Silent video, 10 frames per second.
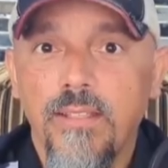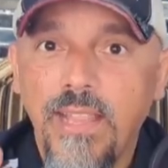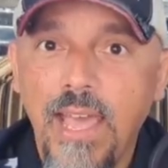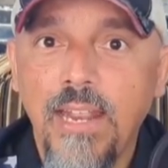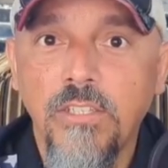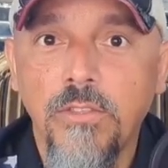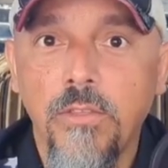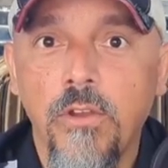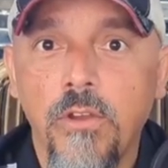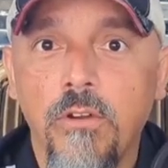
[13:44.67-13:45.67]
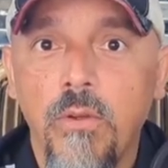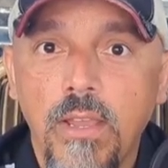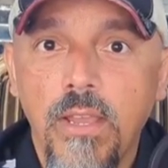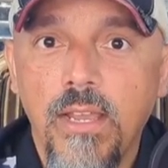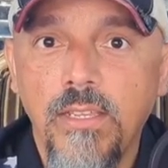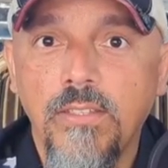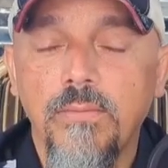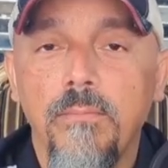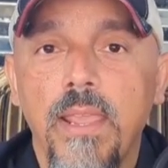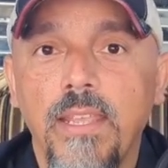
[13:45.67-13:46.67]
as thorough as
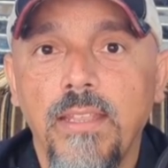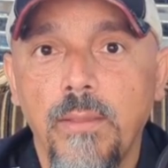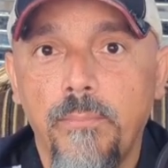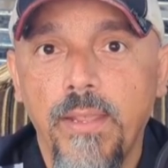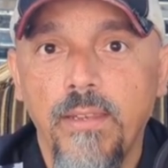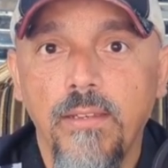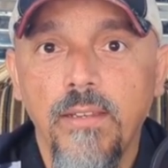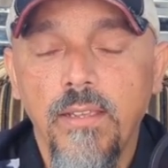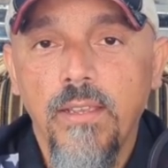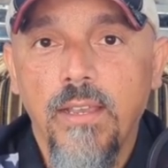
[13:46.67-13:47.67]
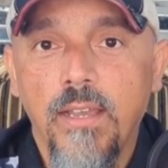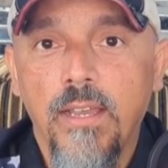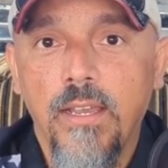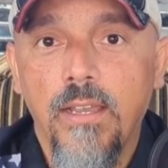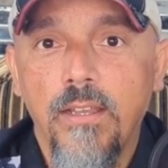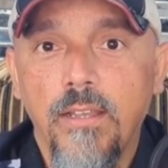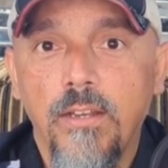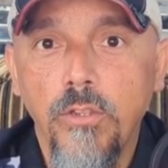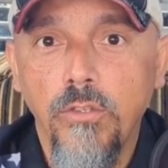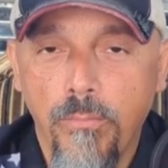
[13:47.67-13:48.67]
many independent
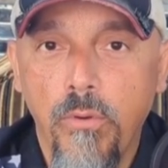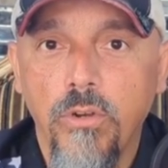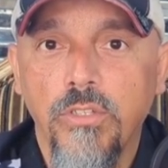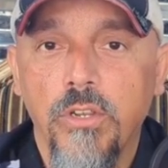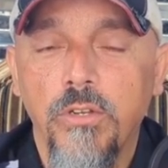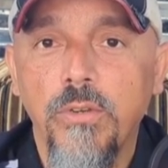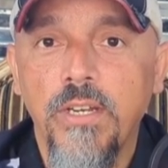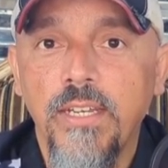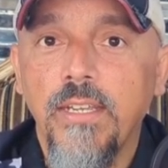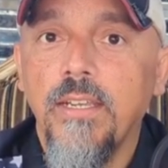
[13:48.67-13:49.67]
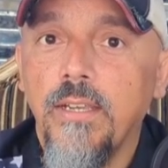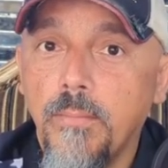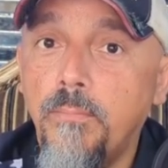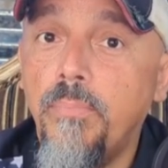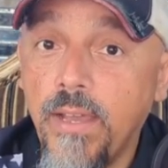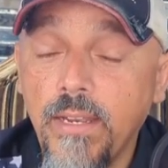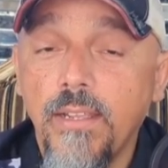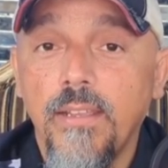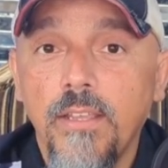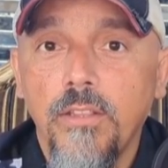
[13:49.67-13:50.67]
news reporters are doing it, but
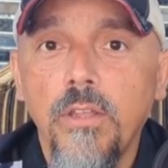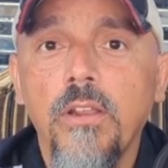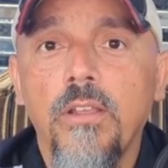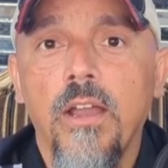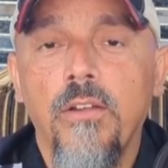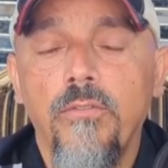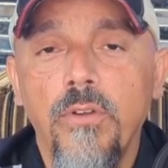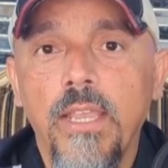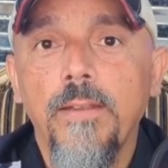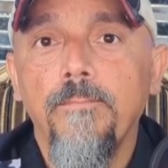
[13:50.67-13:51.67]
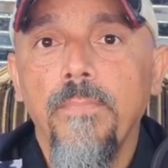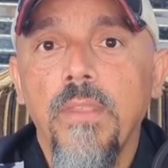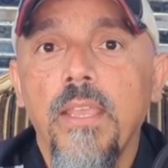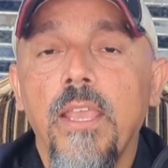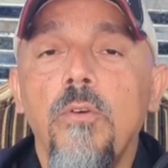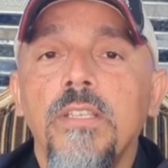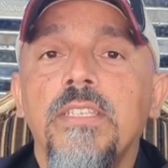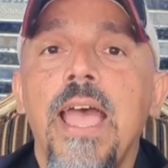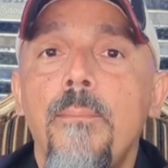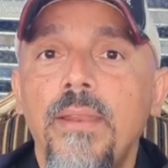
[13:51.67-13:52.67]
they're covering it. And what's
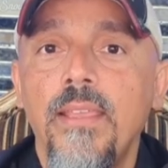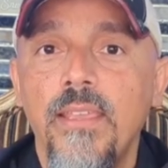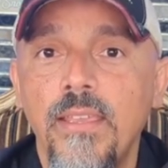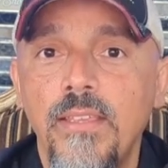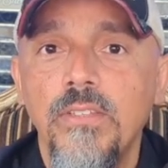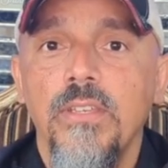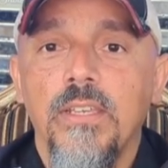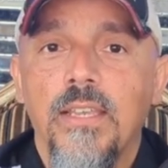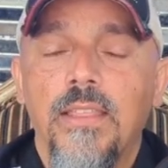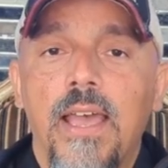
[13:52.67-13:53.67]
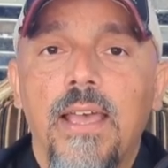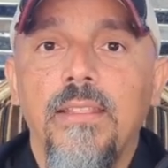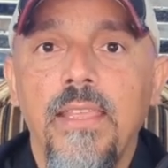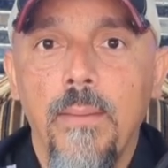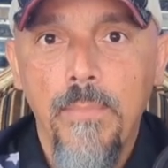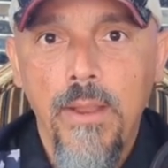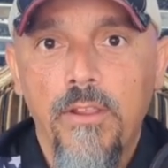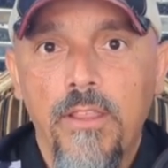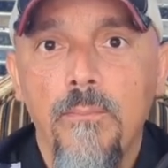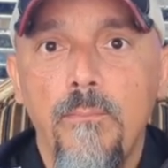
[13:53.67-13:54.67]
happening is that the
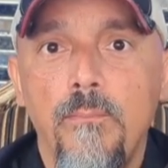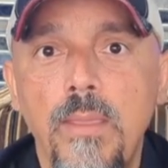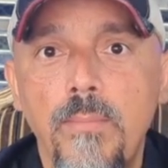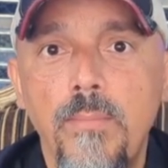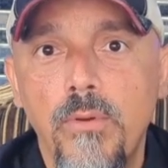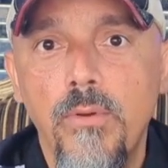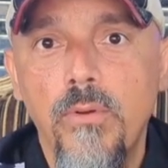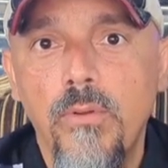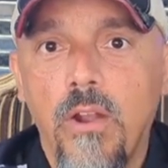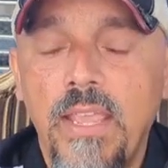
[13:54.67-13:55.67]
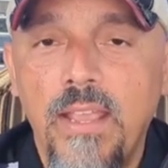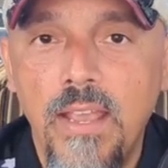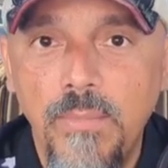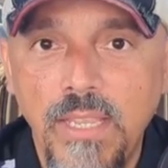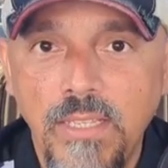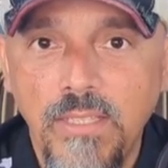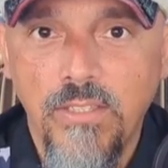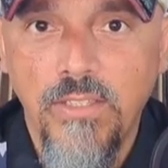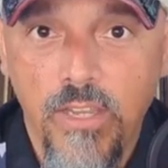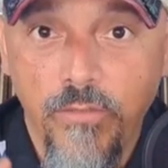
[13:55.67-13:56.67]
American people are becoming
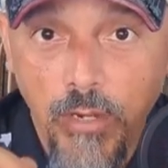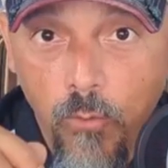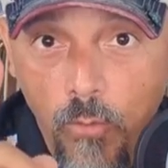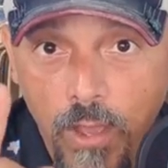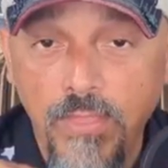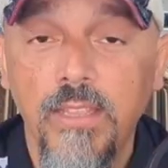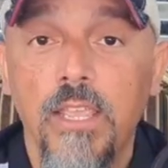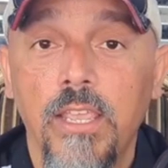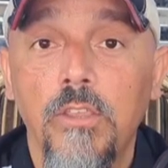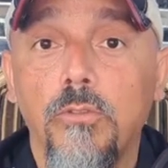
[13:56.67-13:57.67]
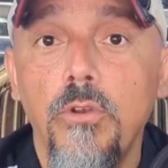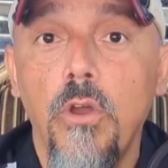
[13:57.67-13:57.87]
sick of it. And one thing that you do know